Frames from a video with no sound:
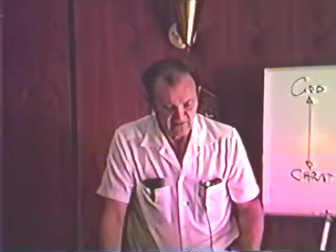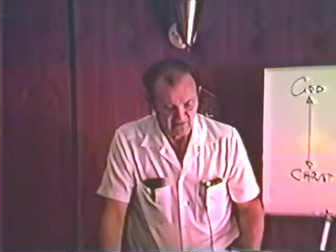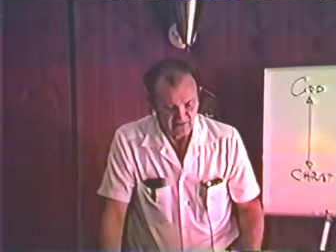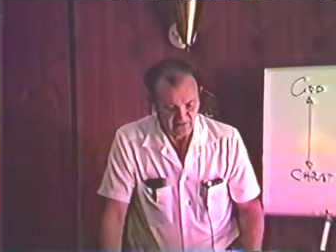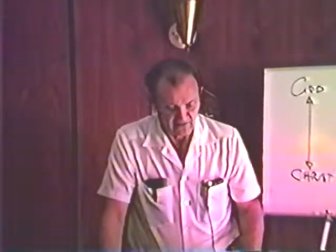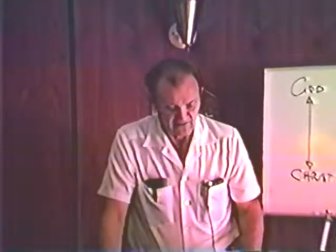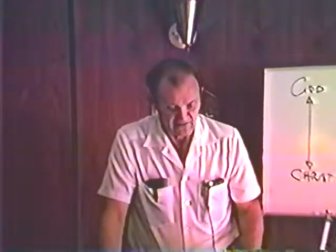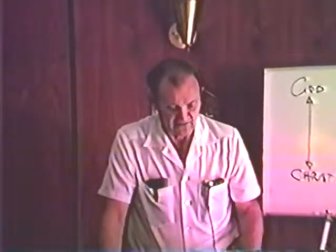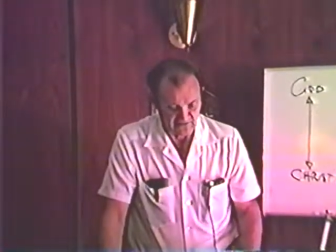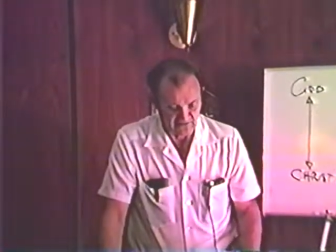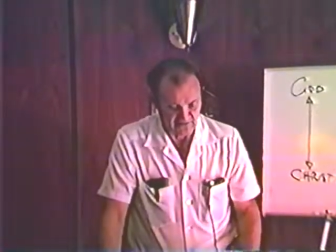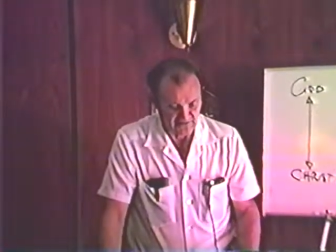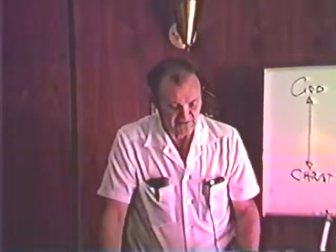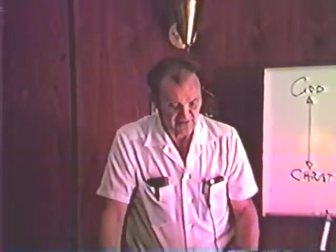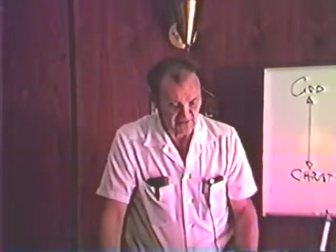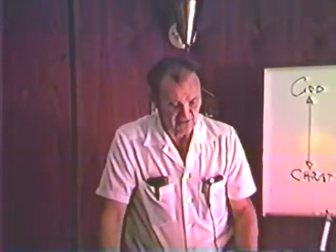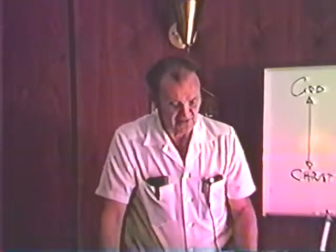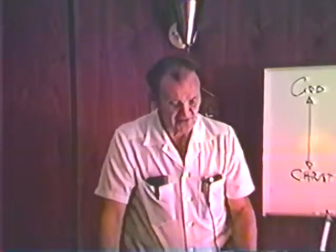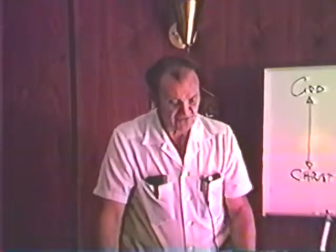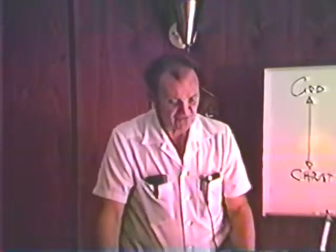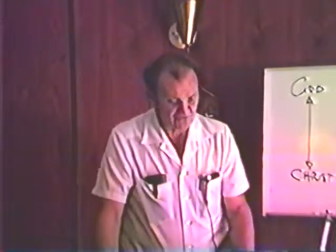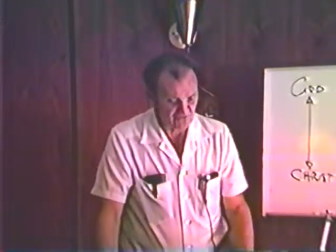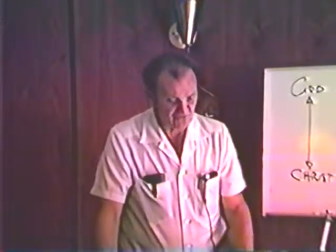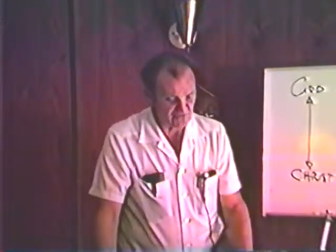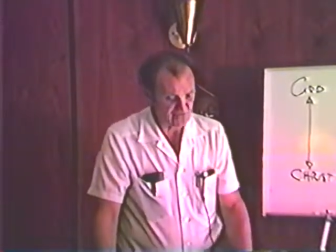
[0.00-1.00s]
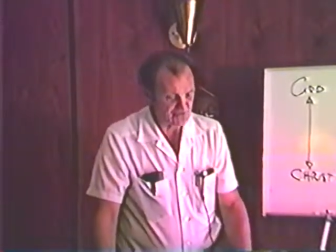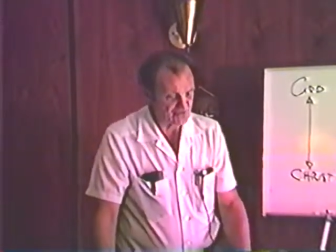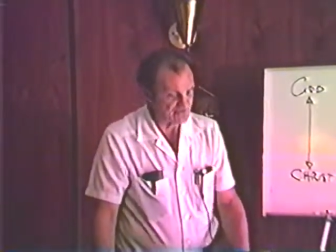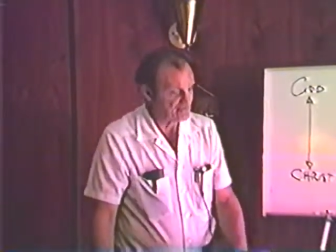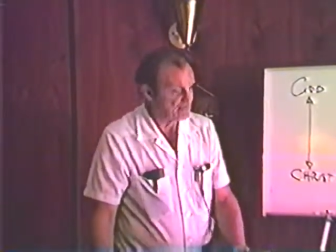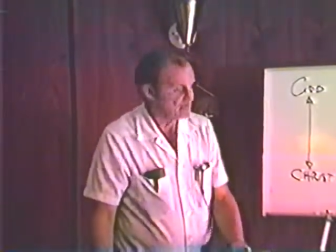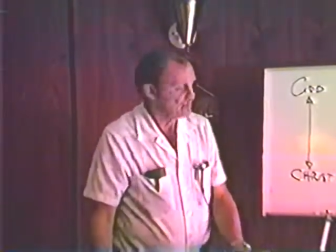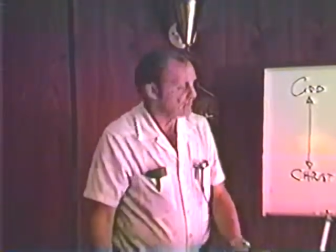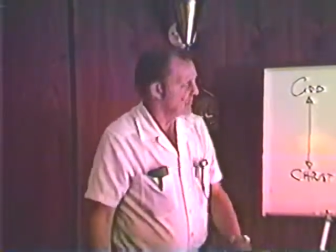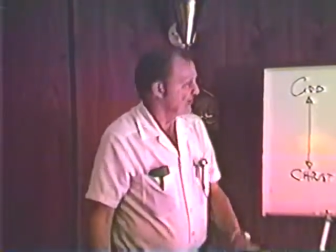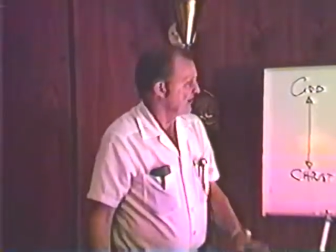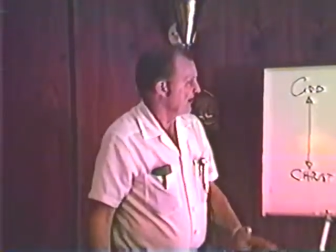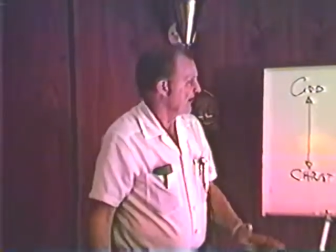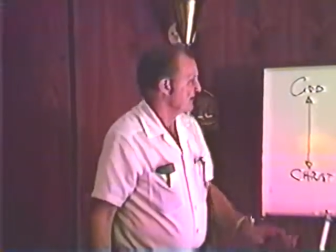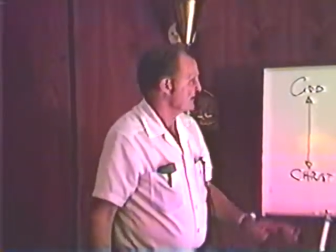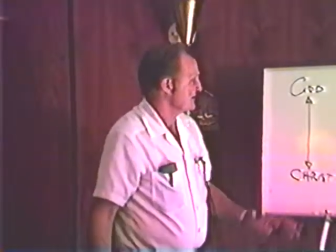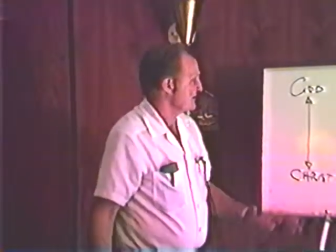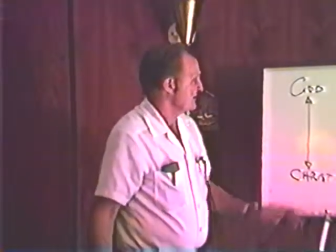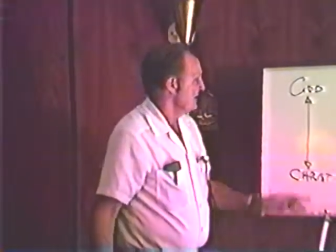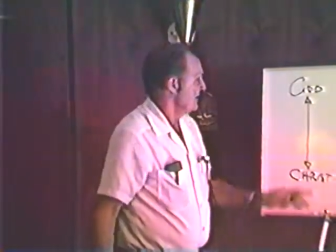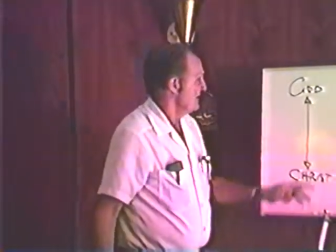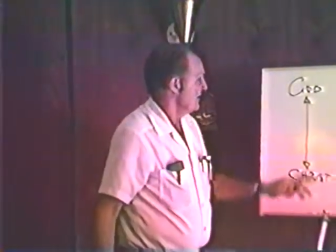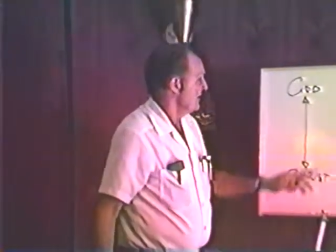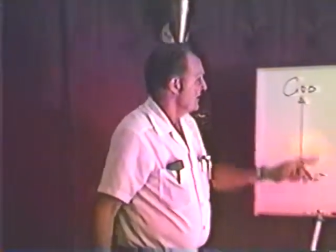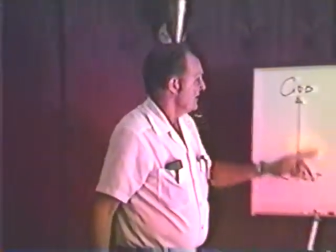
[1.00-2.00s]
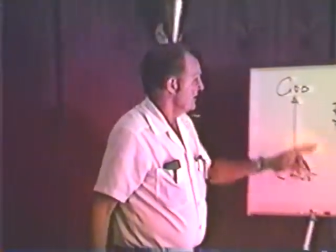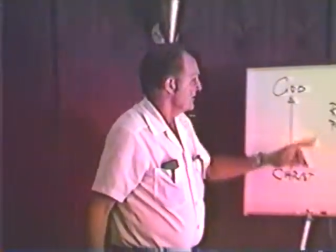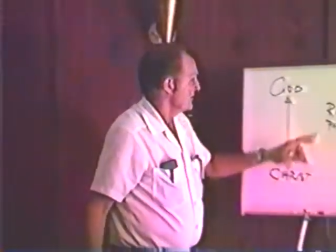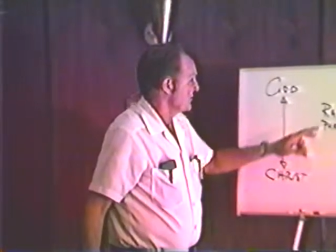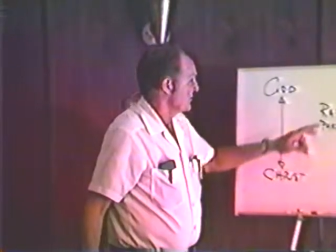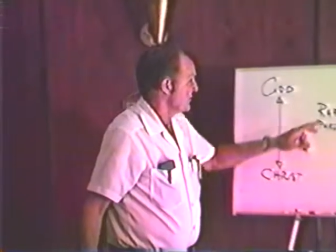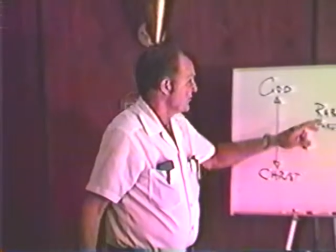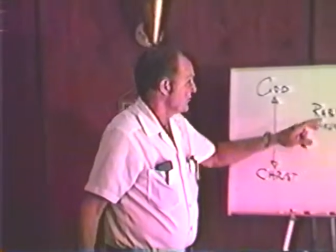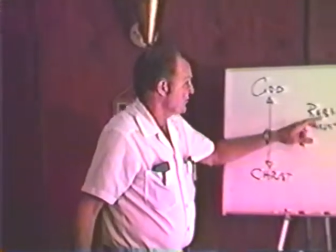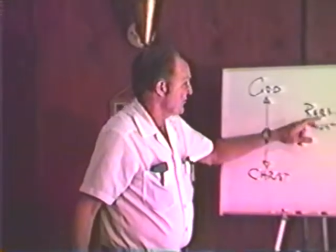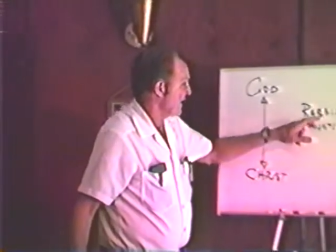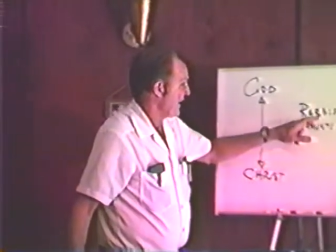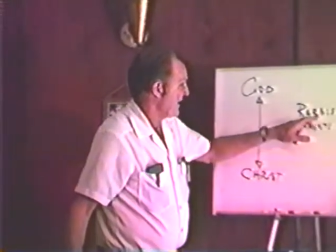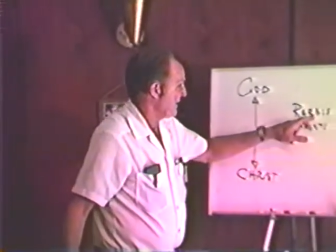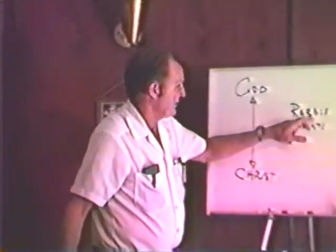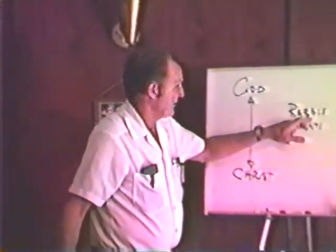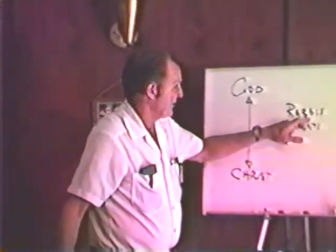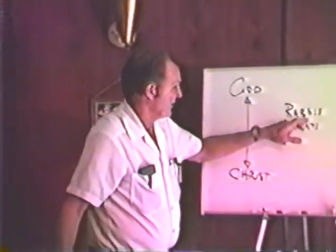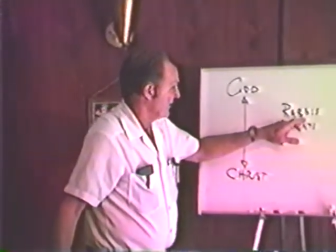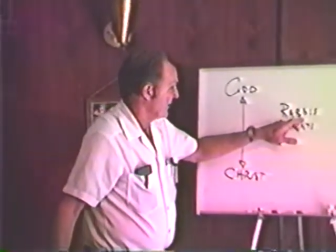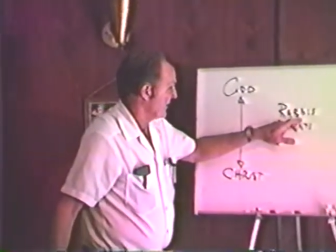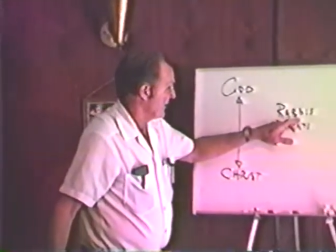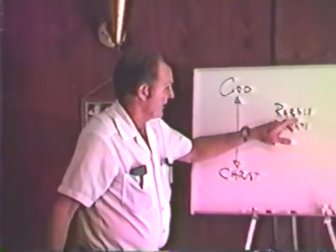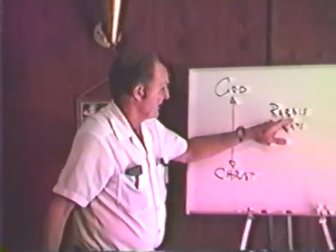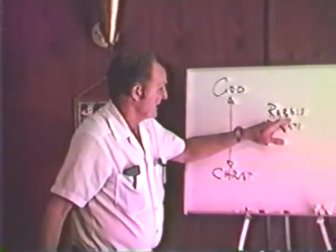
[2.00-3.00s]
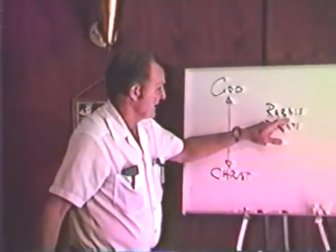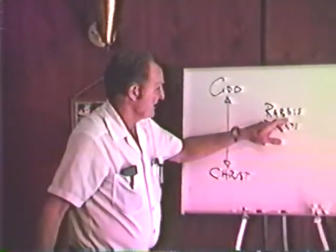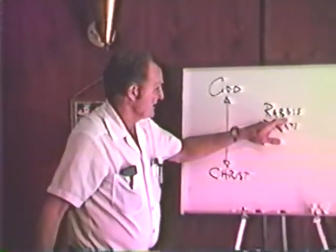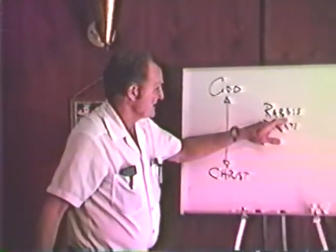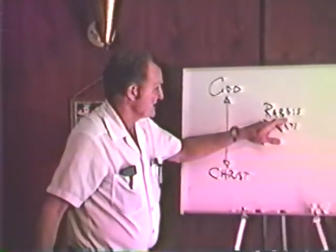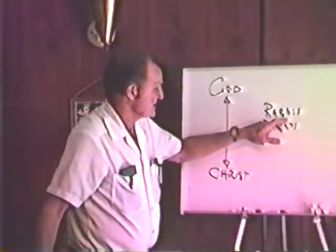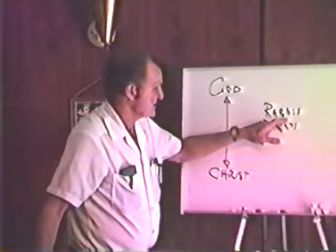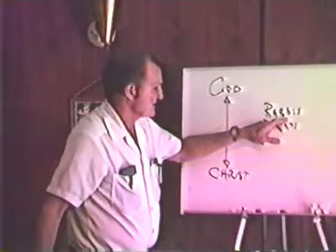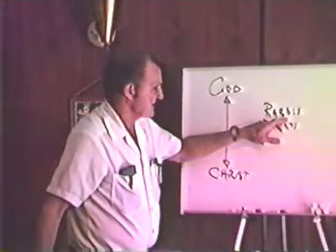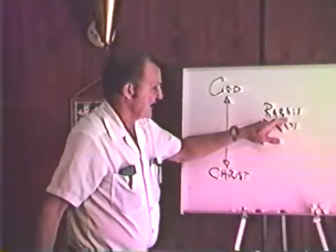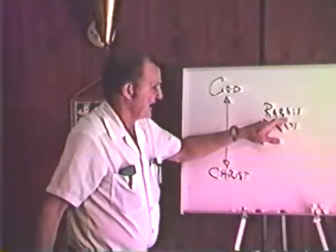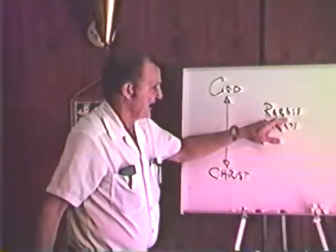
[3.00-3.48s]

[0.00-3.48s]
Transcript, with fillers: And in the days of Jesus Christ, the rabbis